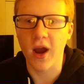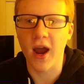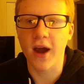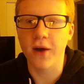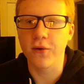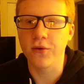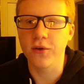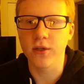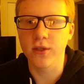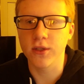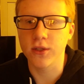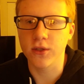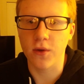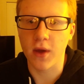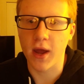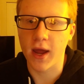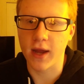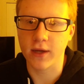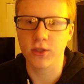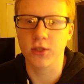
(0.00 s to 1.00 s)
hours to
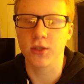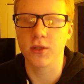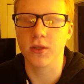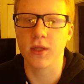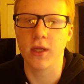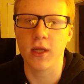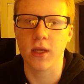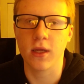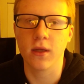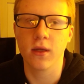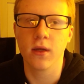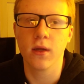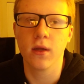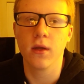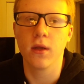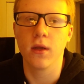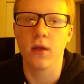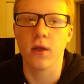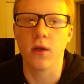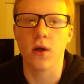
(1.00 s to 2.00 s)
actually,
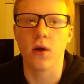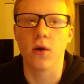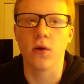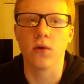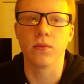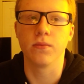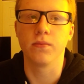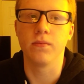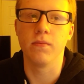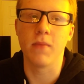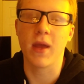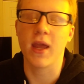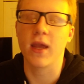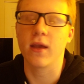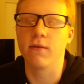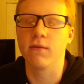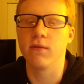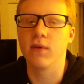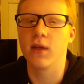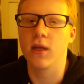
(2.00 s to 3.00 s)
make
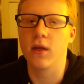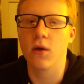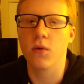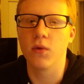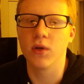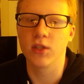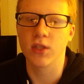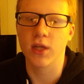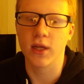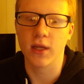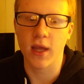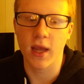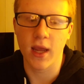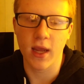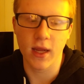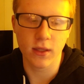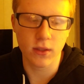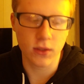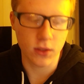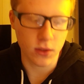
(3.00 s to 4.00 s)
a video, which I can